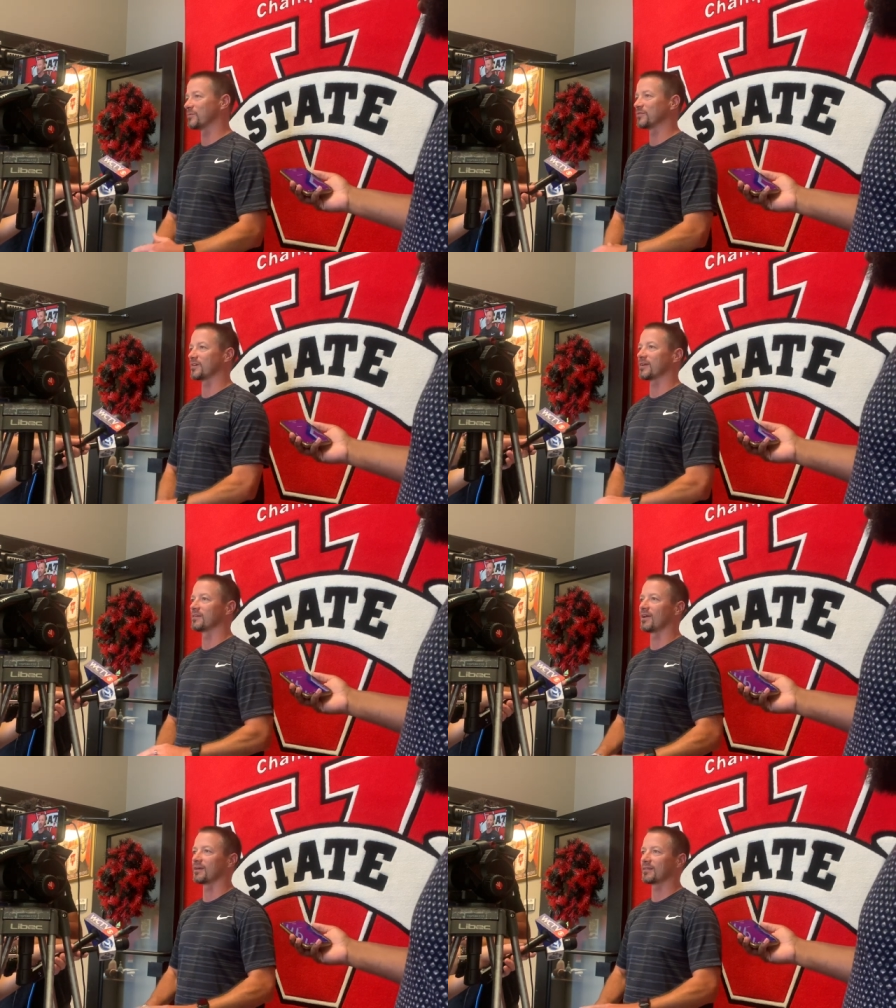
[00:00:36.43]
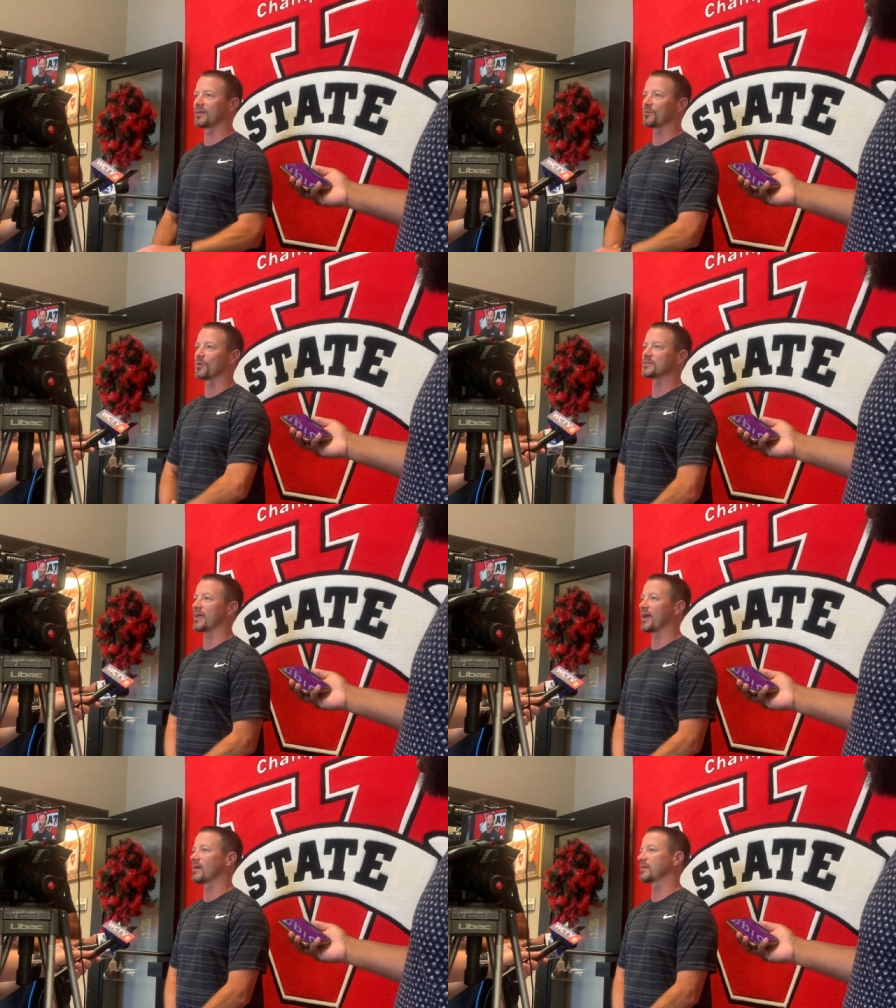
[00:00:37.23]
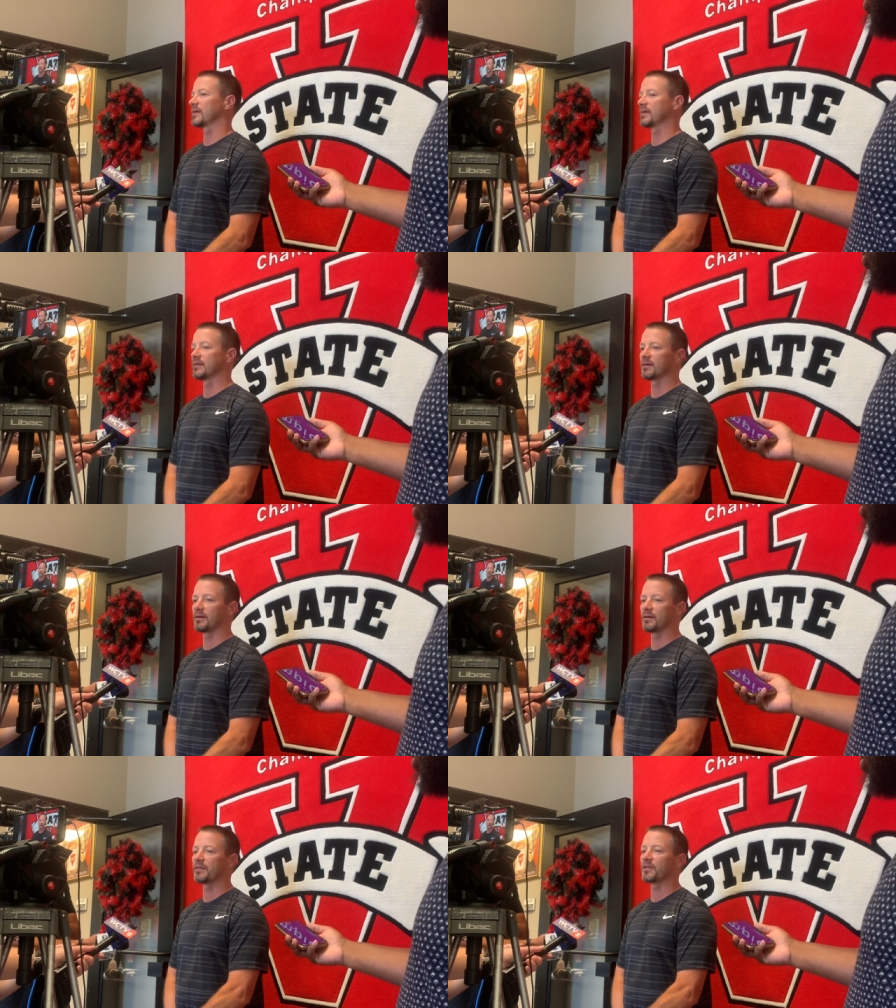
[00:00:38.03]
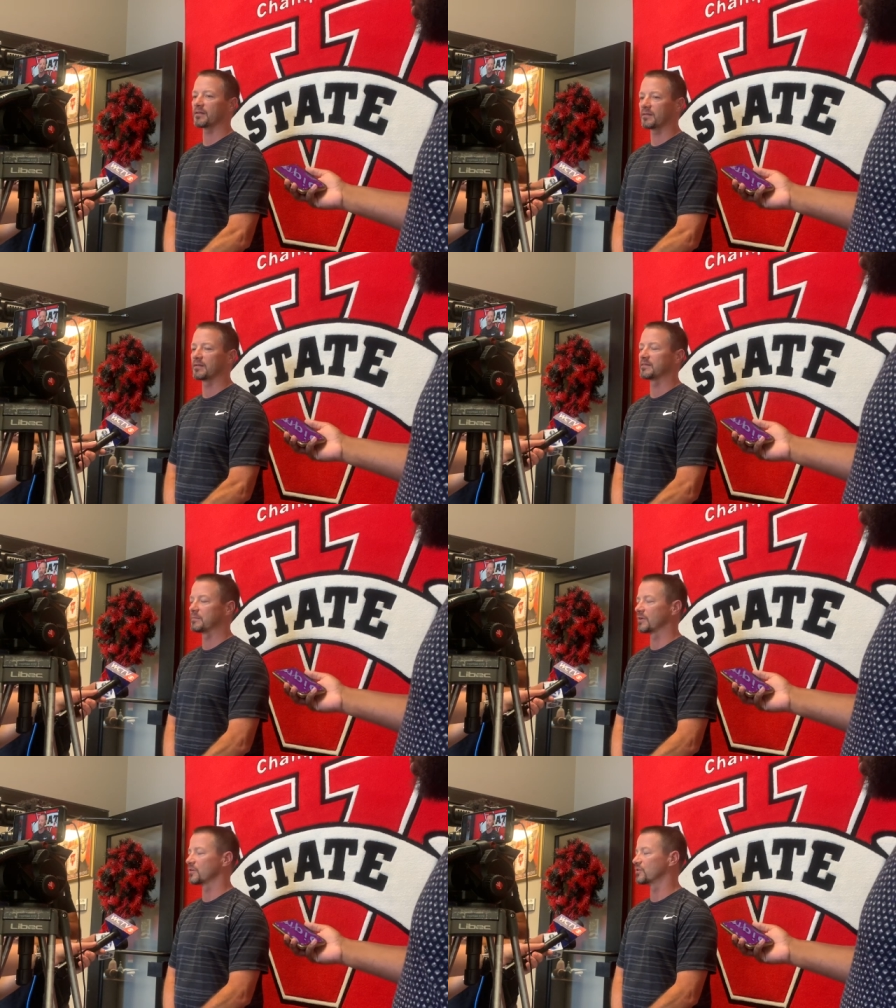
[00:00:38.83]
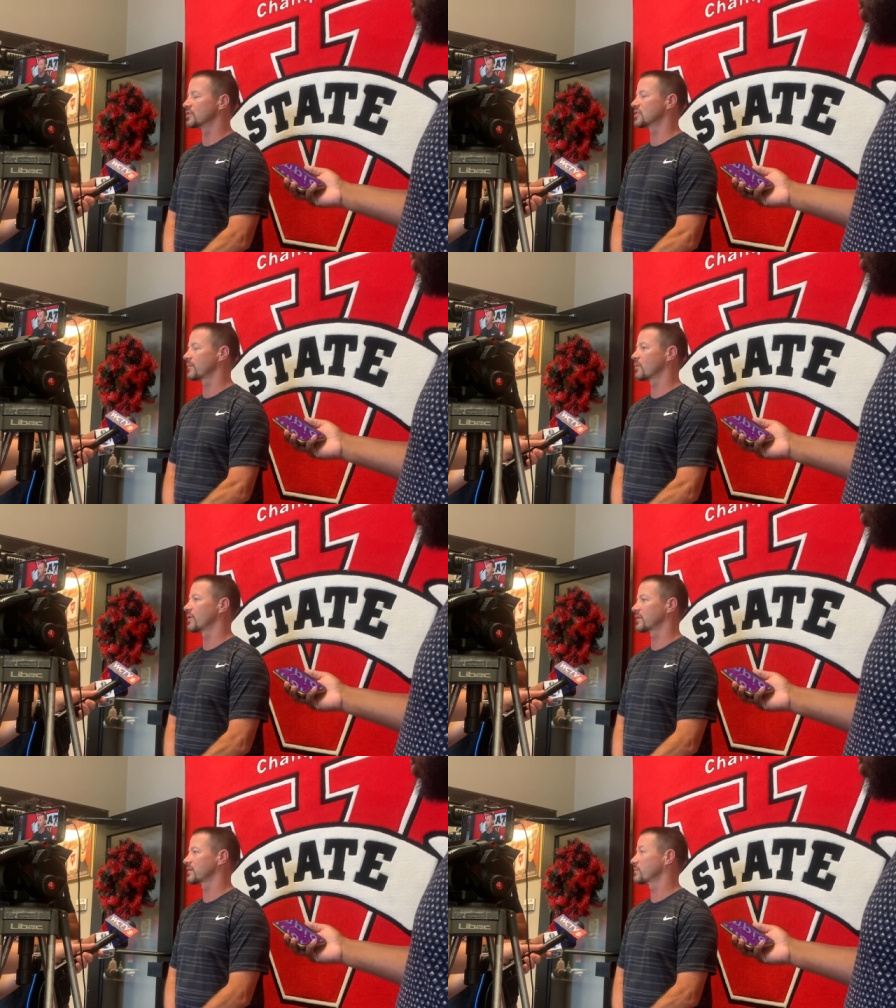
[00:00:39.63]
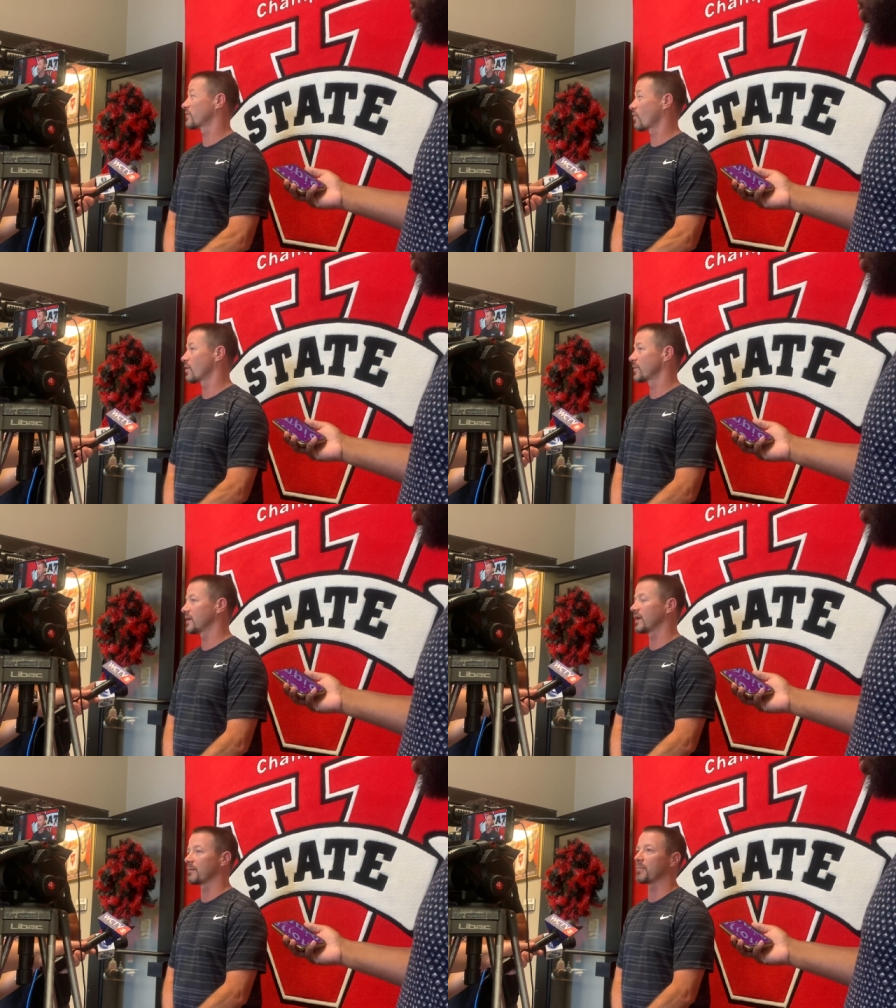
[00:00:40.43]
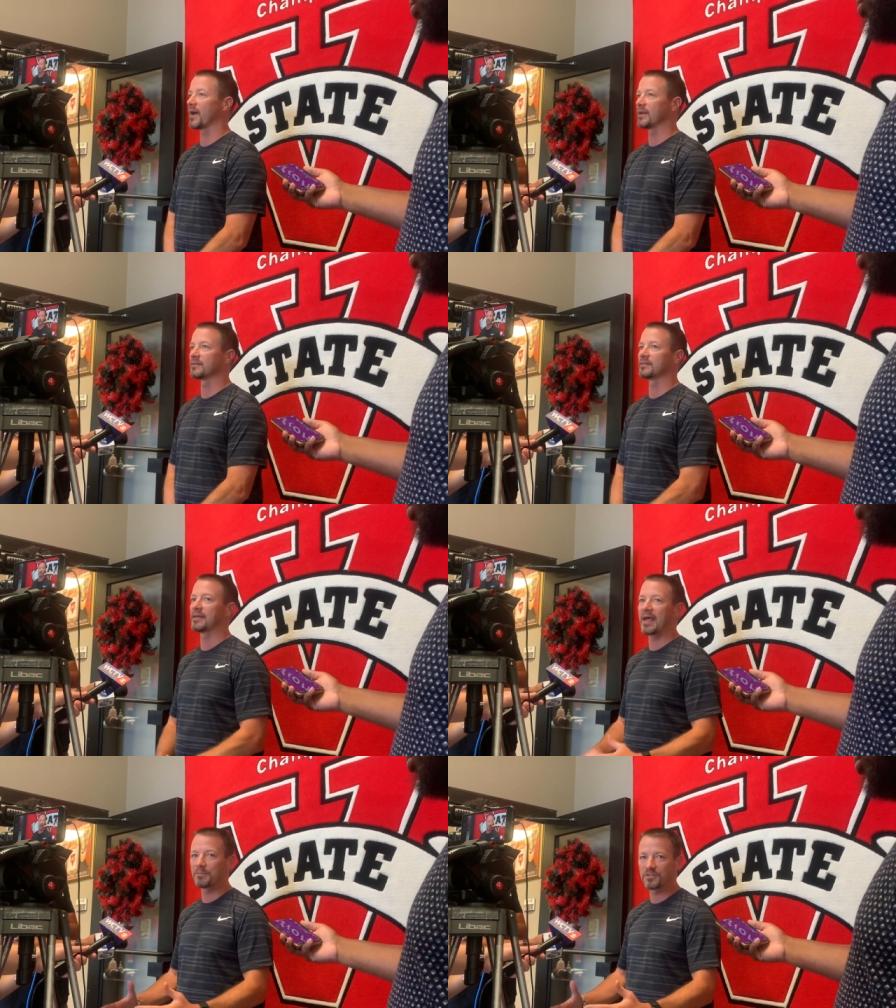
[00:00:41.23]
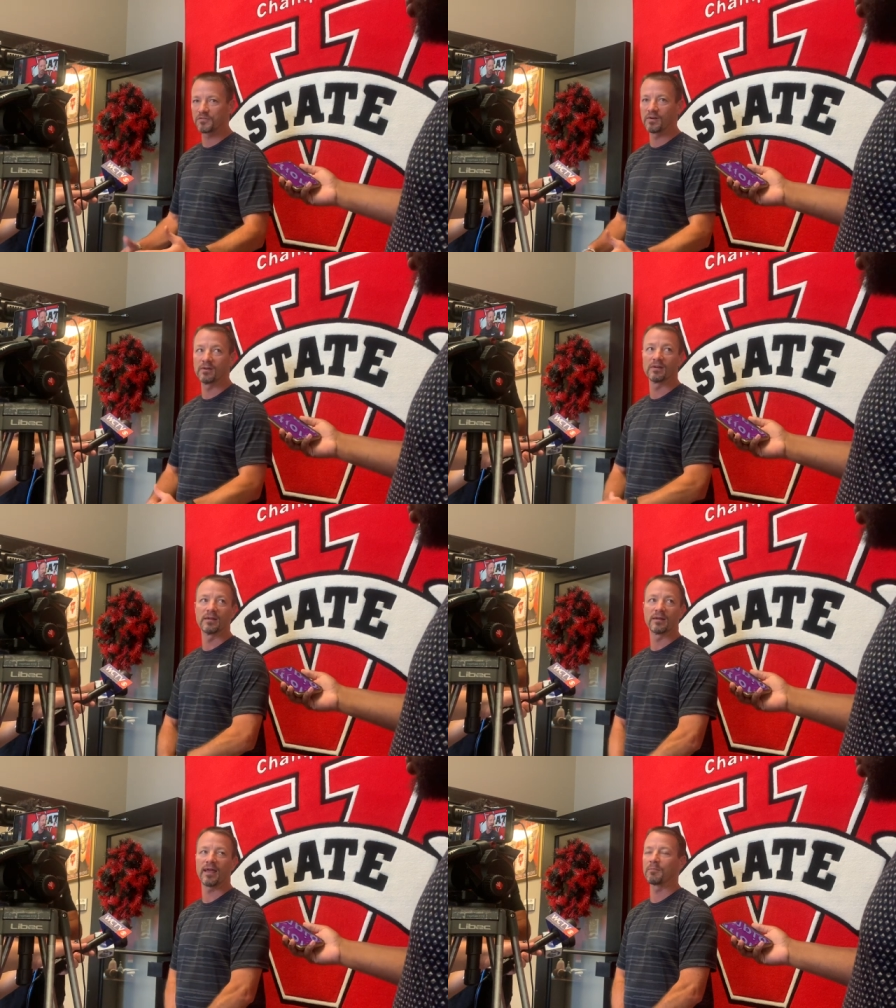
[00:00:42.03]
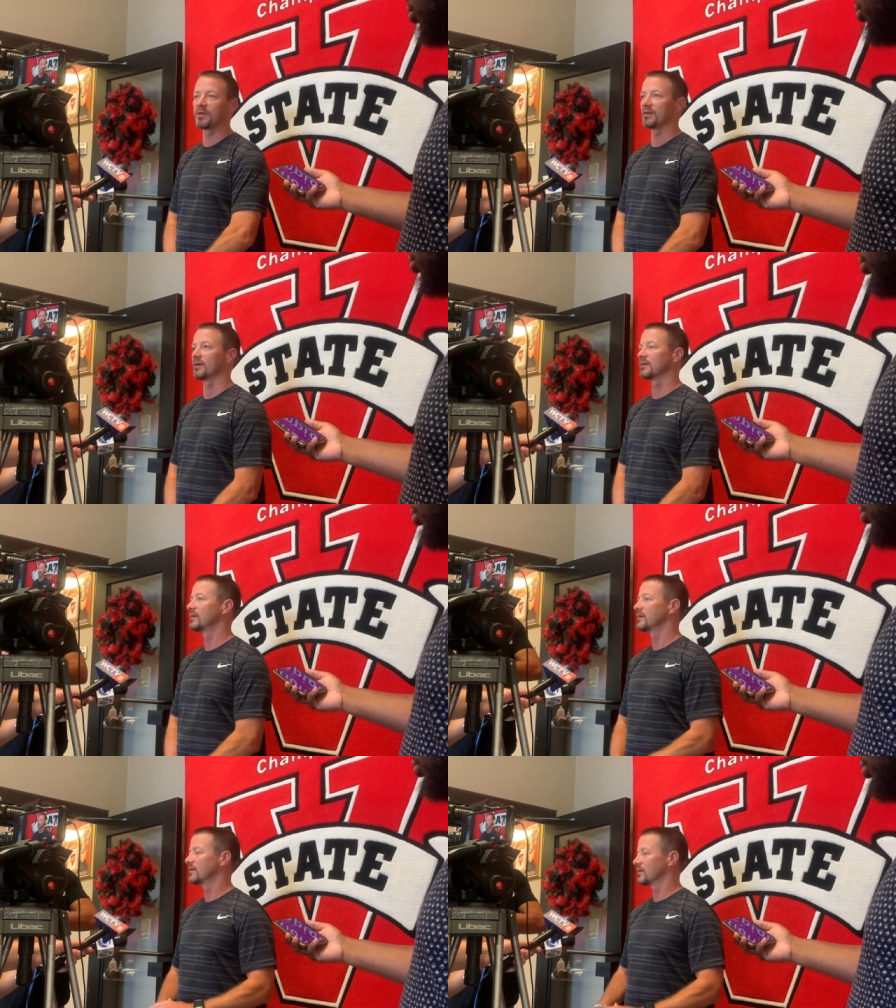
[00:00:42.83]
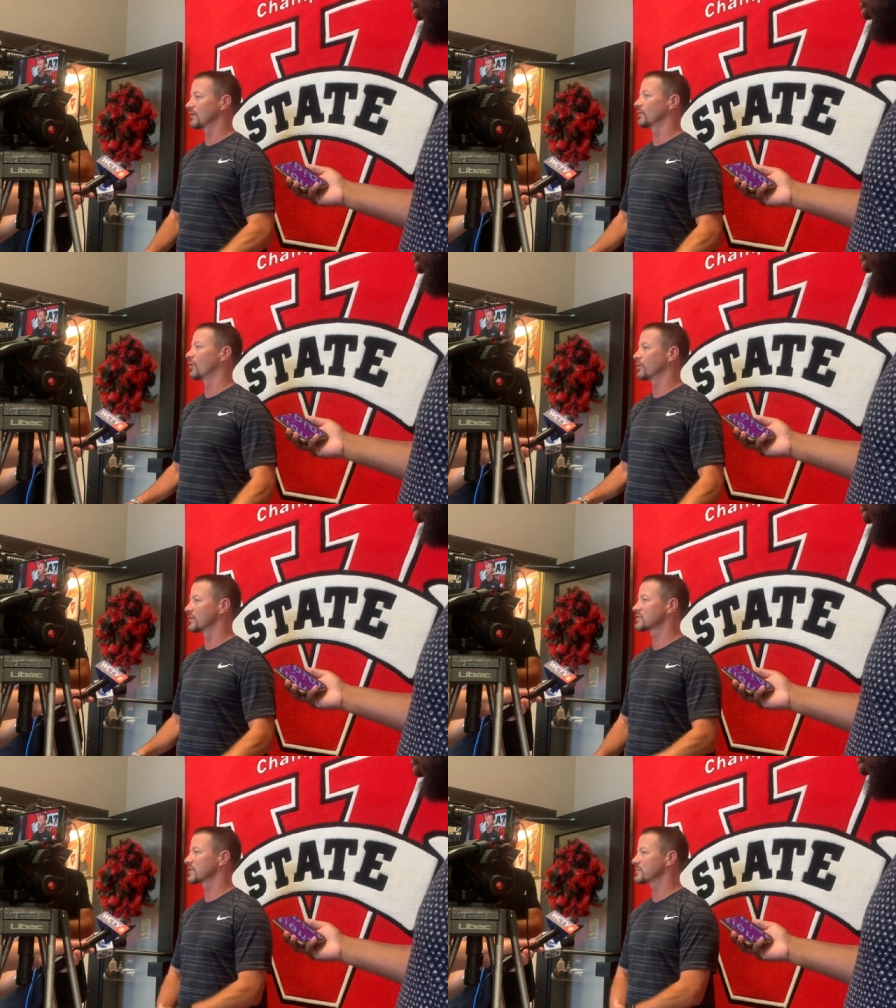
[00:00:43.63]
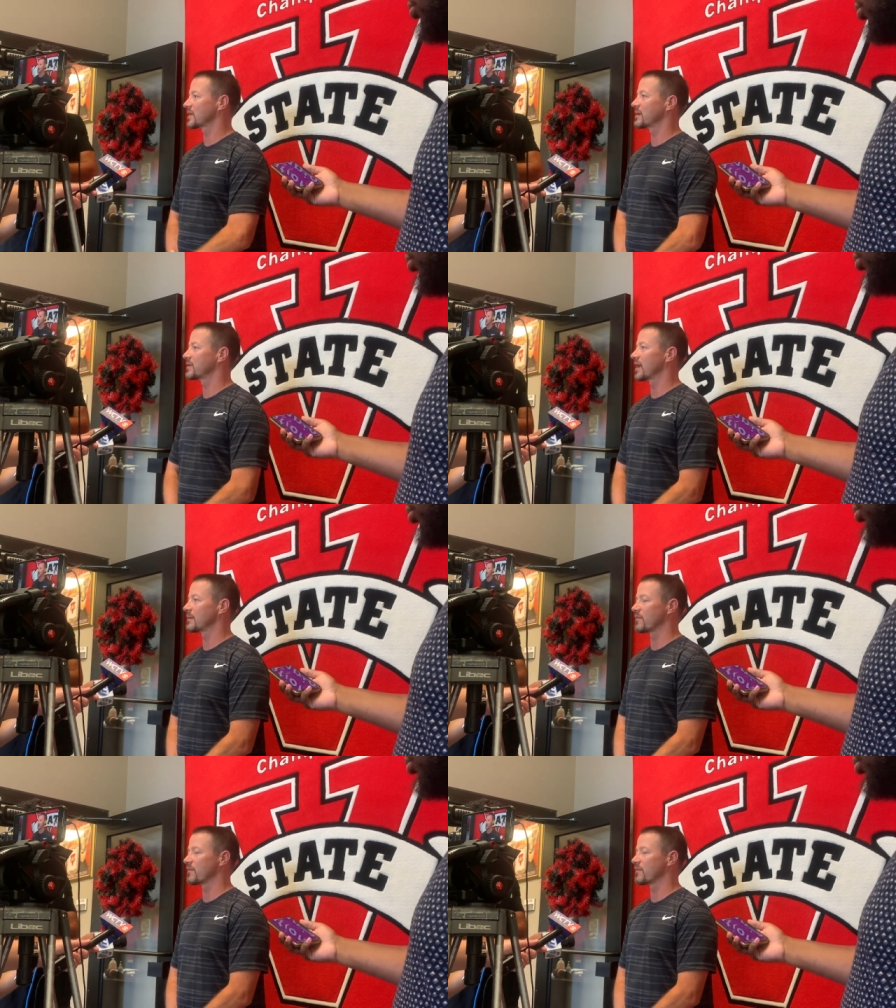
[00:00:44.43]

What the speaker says: We tried to knock that noise out. And I thought the team did a good job going out there and performing and not buying into the atmosphere and it kind of being a lull to sleep type game.